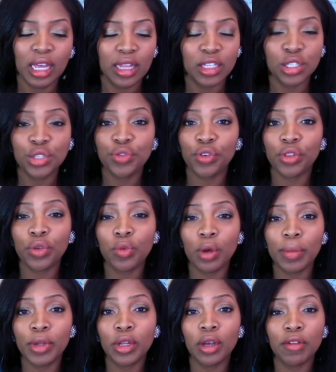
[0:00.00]
This is for the
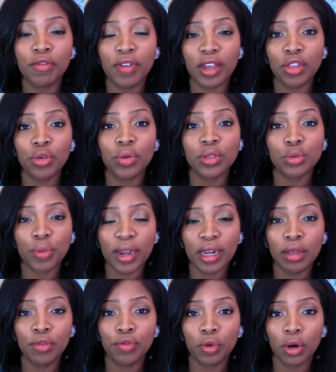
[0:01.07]
woman of faith who is
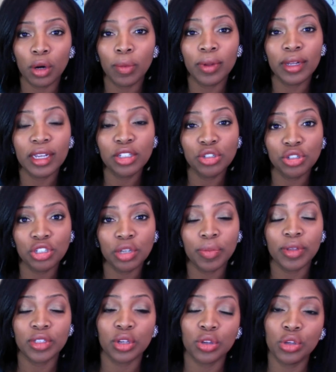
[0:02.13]
ready for a relationship.
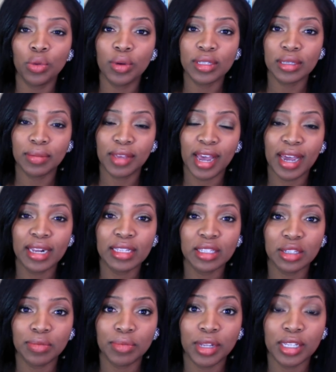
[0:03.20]
And so you want some guidance
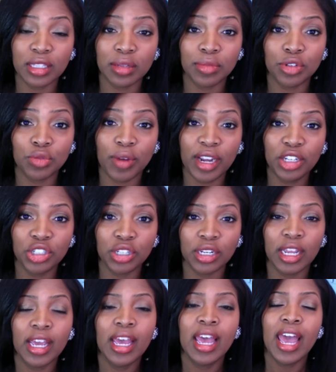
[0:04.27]
and some
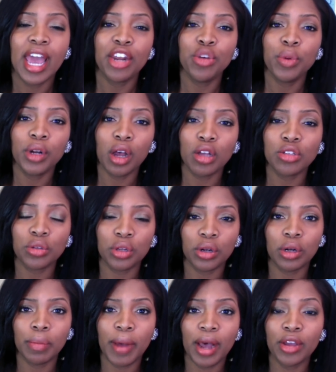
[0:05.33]
direction. And you want to also
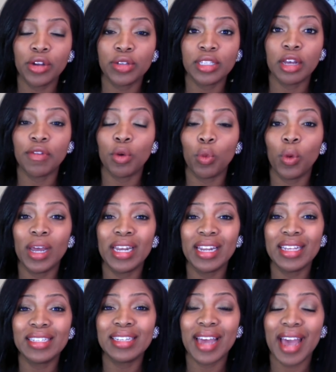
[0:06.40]
learn about yourself and what
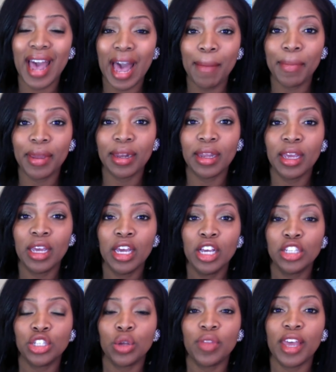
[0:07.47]
needs to happen
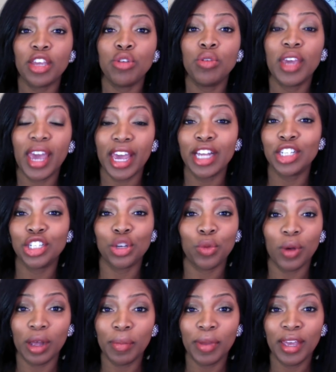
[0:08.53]
so that you can
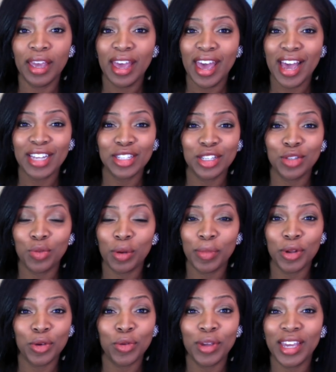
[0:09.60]
show up as this woman
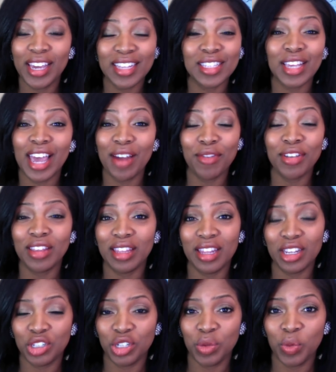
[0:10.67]
who gets everything
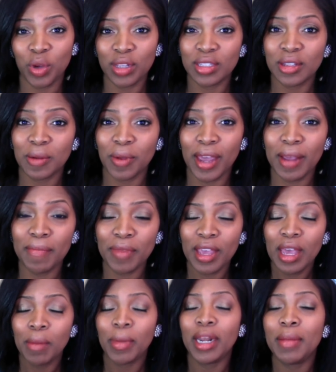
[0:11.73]
that she wants. Okay?
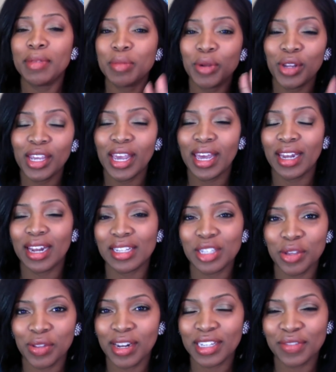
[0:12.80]
My name is Monique Head, and I'll see
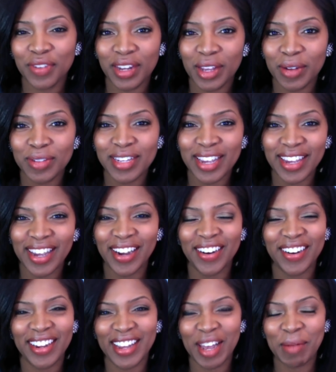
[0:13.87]
you in the next video. Take
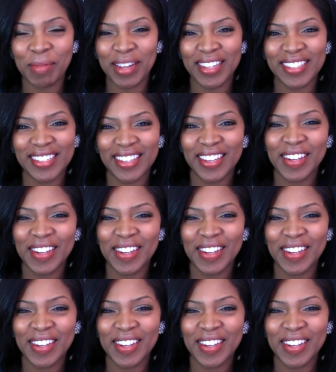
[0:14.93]
care and God bless.